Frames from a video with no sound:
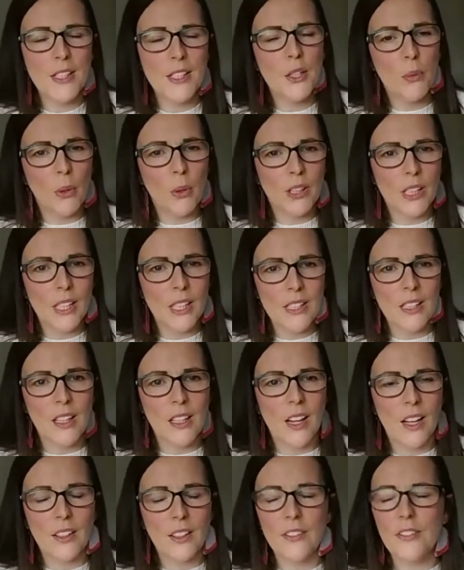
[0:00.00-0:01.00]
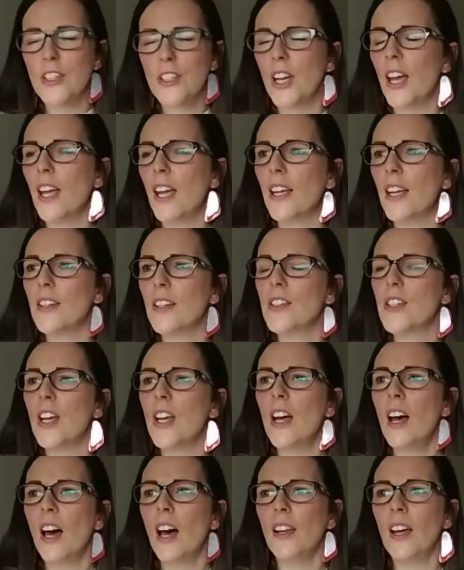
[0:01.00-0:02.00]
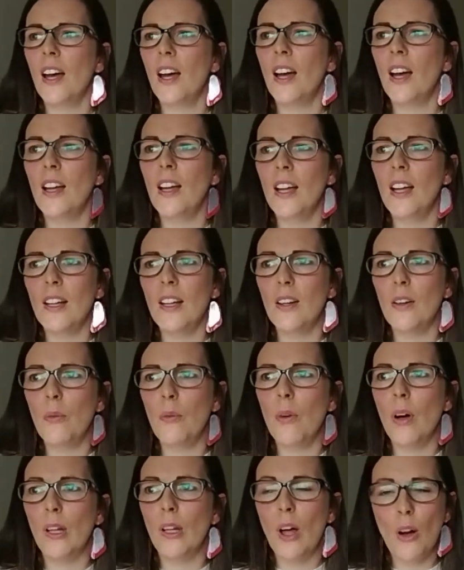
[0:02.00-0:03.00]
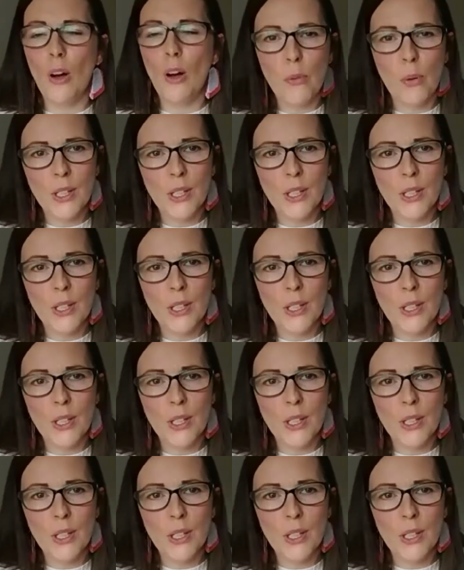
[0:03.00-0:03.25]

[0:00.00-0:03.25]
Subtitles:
You wanted to kind of change, and a lot of what